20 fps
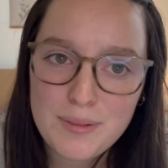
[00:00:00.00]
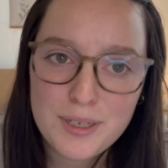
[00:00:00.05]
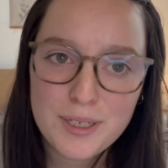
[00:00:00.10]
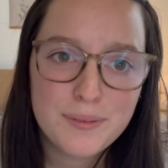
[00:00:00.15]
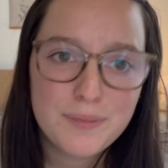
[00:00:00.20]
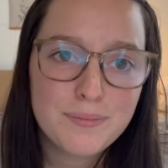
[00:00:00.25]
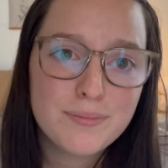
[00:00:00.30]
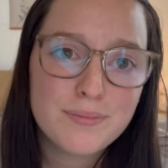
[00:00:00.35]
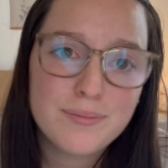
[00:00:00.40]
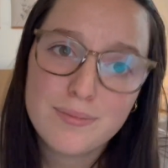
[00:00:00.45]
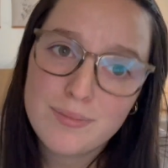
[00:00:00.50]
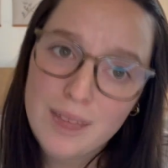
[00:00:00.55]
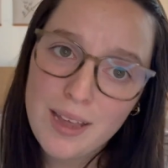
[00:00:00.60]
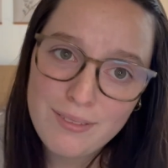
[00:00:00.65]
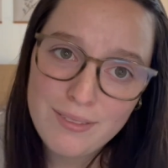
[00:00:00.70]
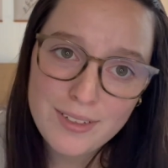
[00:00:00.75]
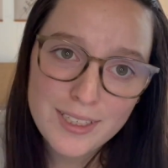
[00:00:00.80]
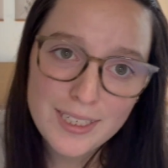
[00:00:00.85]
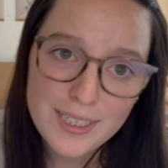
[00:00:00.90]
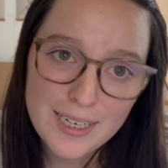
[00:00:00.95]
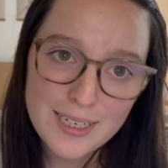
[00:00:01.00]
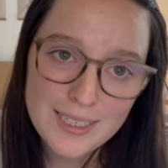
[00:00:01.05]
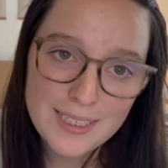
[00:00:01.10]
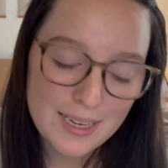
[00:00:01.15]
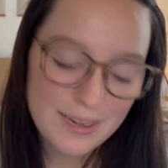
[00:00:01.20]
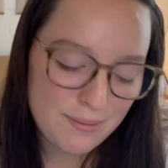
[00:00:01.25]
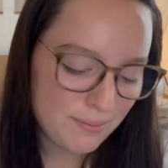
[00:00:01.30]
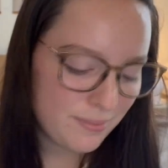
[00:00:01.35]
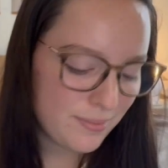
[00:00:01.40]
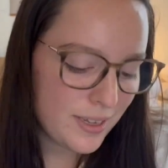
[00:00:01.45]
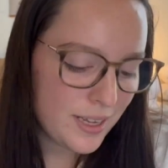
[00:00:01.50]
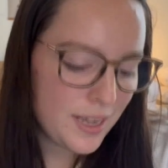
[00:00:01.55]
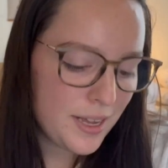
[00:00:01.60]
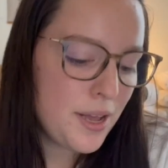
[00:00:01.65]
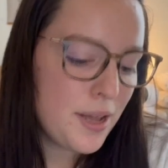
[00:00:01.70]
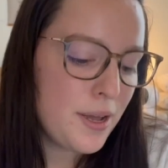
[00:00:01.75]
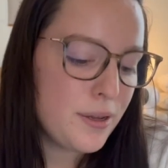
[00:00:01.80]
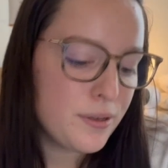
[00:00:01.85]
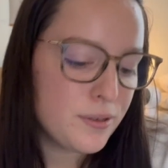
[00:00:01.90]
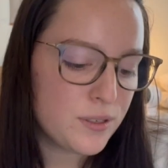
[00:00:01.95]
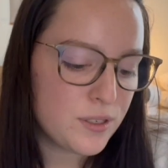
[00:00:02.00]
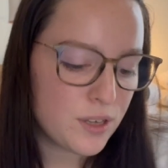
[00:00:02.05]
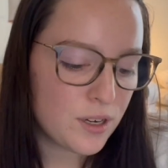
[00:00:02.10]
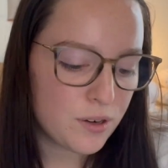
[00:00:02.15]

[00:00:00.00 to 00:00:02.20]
So I'm so mad at myself because I